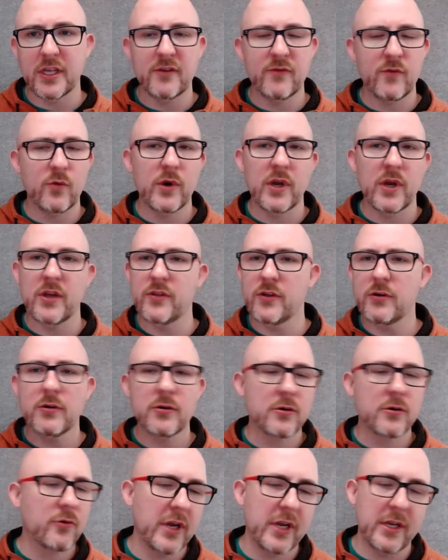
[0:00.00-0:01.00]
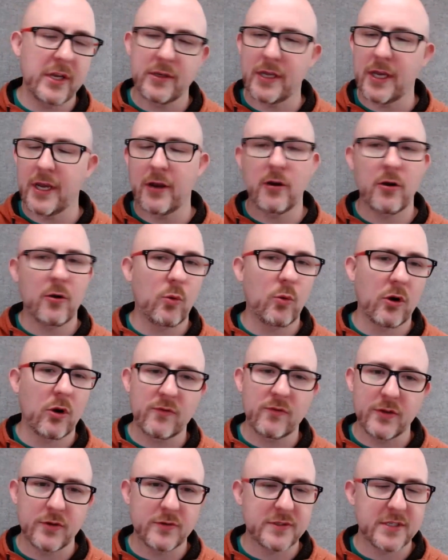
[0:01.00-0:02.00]
to give away. There are great AR
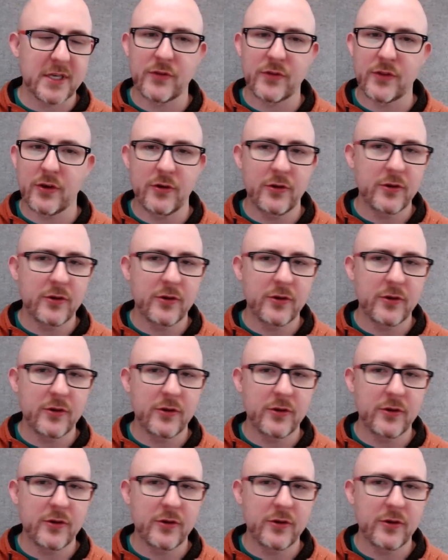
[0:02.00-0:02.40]
workflows out there.